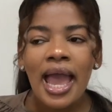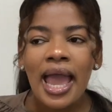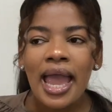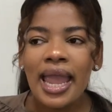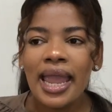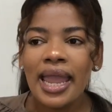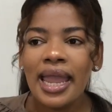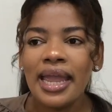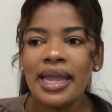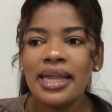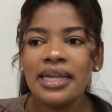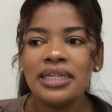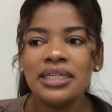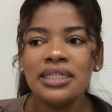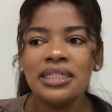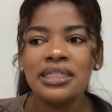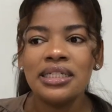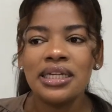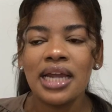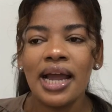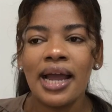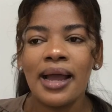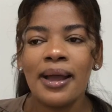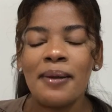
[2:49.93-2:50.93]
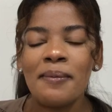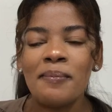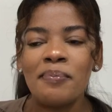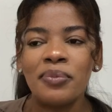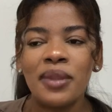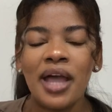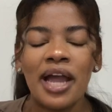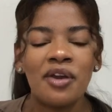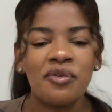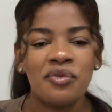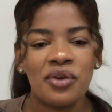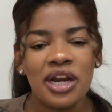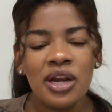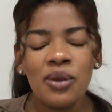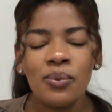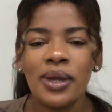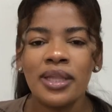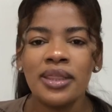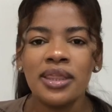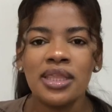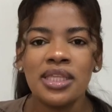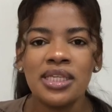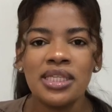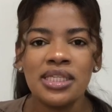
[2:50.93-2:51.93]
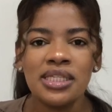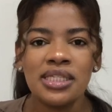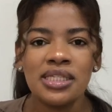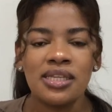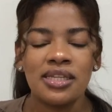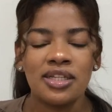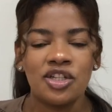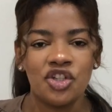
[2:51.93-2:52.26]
and I really want this